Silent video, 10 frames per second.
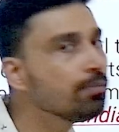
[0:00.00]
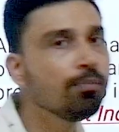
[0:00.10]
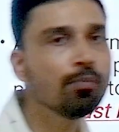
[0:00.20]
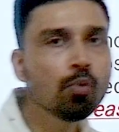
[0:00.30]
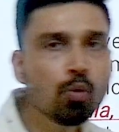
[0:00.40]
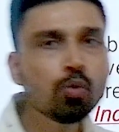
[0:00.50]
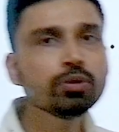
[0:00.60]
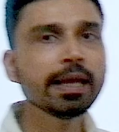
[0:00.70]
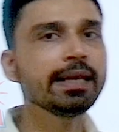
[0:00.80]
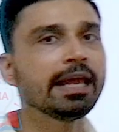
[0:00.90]
more
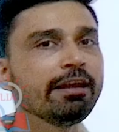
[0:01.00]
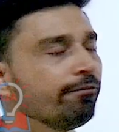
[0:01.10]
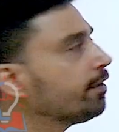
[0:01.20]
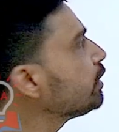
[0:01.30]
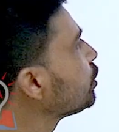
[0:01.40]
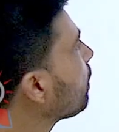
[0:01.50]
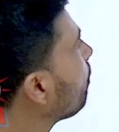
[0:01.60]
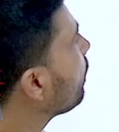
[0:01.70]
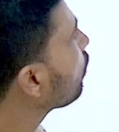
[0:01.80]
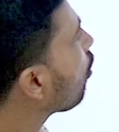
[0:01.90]
than average
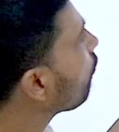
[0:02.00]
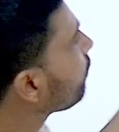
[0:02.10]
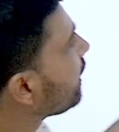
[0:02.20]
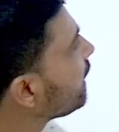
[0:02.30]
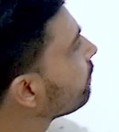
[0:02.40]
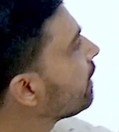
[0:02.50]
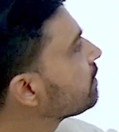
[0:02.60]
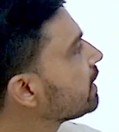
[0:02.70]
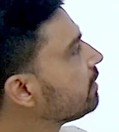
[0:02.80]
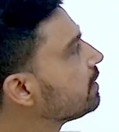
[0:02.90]
number of heat waves
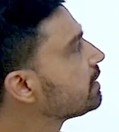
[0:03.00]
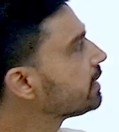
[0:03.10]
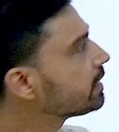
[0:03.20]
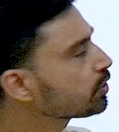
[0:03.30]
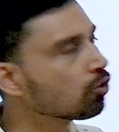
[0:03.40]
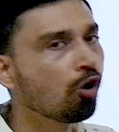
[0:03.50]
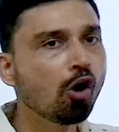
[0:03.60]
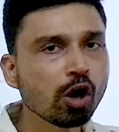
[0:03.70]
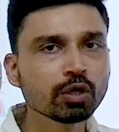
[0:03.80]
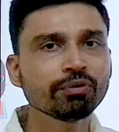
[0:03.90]
in this year's
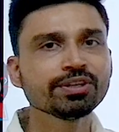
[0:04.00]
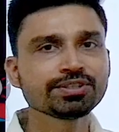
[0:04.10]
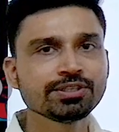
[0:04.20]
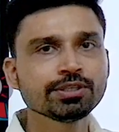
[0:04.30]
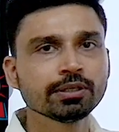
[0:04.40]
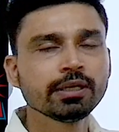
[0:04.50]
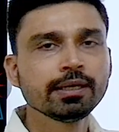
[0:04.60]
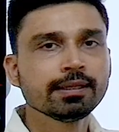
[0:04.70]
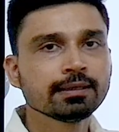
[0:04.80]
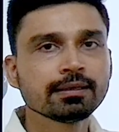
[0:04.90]
hot weather season
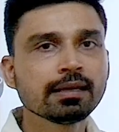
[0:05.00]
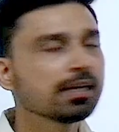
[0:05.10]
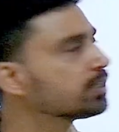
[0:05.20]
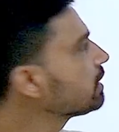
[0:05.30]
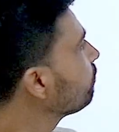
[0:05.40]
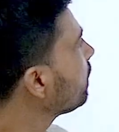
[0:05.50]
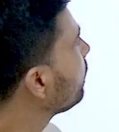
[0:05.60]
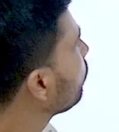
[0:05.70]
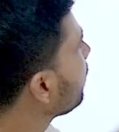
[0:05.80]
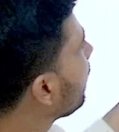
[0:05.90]
that lasts somewhere
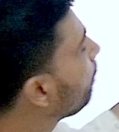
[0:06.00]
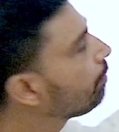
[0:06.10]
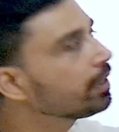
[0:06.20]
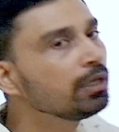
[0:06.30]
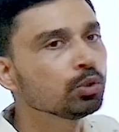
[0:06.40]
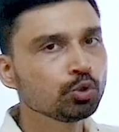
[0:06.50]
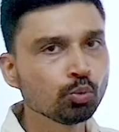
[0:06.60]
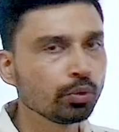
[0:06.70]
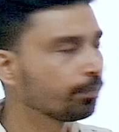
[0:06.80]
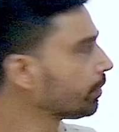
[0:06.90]
between April to
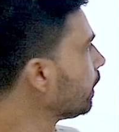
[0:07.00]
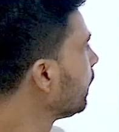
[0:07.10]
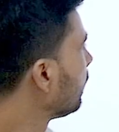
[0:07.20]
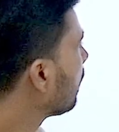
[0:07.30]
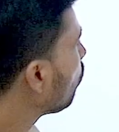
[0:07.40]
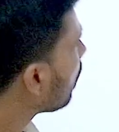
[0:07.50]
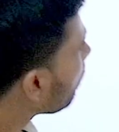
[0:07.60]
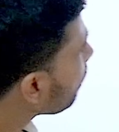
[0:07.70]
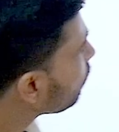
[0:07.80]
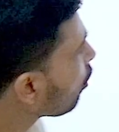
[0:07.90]
June. Now,
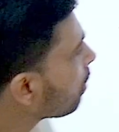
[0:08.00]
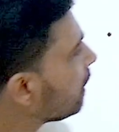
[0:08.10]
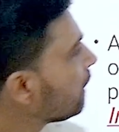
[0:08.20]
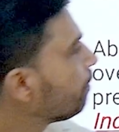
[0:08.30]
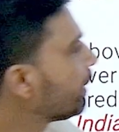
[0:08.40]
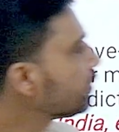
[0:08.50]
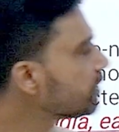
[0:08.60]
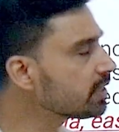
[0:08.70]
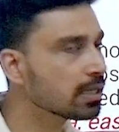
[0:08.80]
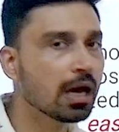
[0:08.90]
above normal
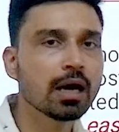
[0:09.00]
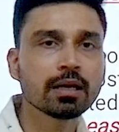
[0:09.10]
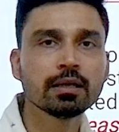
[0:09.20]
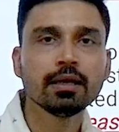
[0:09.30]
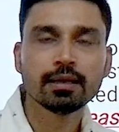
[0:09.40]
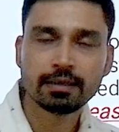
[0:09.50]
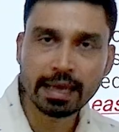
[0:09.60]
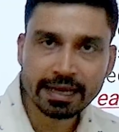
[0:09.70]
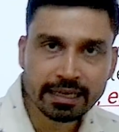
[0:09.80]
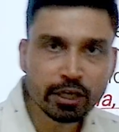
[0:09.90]
temperatures are
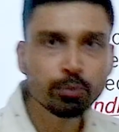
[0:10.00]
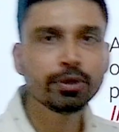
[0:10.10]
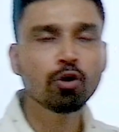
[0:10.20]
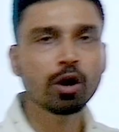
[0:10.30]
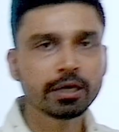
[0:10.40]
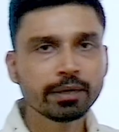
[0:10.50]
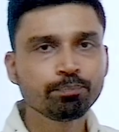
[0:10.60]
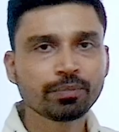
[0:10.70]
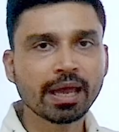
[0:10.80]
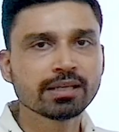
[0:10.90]
likely to be recorded.
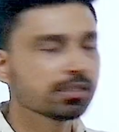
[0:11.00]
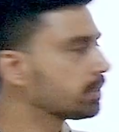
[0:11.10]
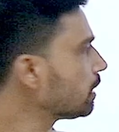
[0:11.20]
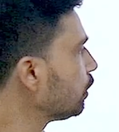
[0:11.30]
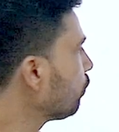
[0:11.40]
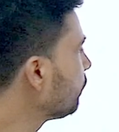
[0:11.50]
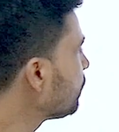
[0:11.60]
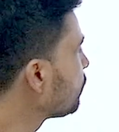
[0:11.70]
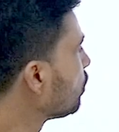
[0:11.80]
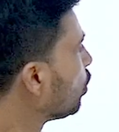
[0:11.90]
As a result of
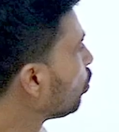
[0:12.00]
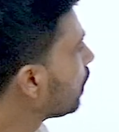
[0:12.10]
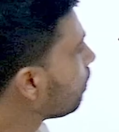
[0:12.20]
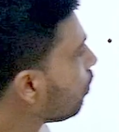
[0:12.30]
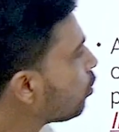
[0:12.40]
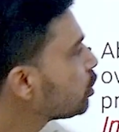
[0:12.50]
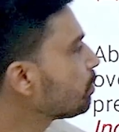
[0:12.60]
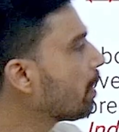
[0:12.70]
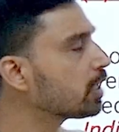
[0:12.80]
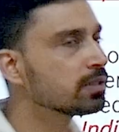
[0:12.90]
this, over most
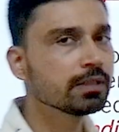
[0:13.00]
parts of the